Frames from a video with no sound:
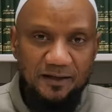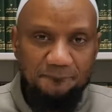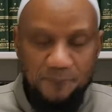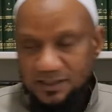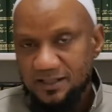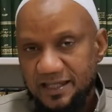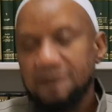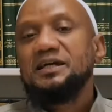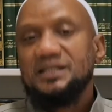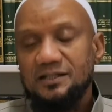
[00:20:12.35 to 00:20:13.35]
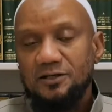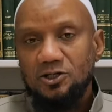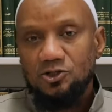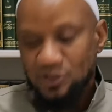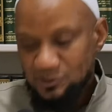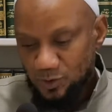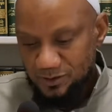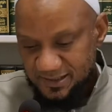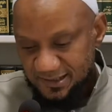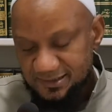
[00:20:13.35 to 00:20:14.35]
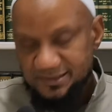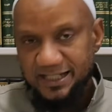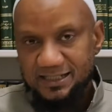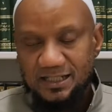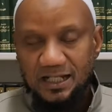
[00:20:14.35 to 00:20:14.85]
but there are many. So as we'll discuss that